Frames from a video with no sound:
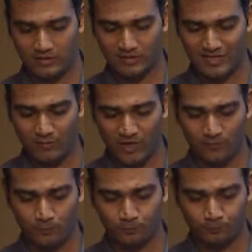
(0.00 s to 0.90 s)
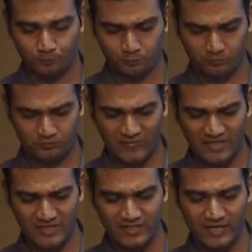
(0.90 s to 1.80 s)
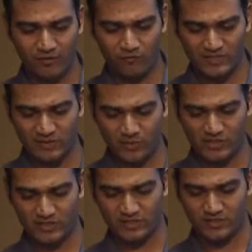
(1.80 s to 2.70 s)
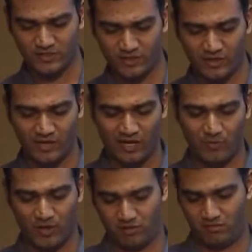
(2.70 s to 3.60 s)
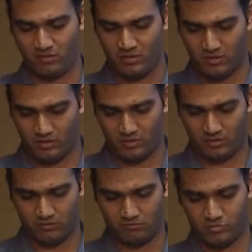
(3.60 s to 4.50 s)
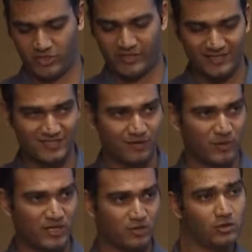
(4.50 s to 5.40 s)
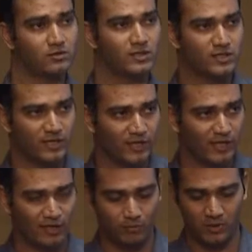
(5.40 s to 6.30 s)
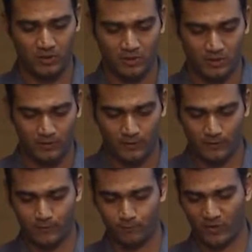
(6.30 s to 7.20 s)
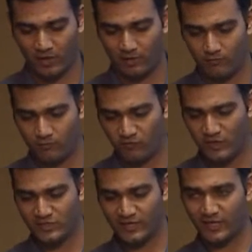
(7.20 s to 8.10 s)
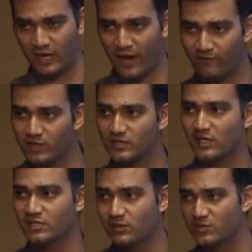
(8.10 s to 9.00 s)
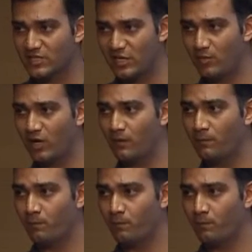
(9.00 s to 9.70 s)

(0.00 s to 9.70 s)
schema saying VC bridge is a string type, and say desk number is also a string type. And once I have this custom schema,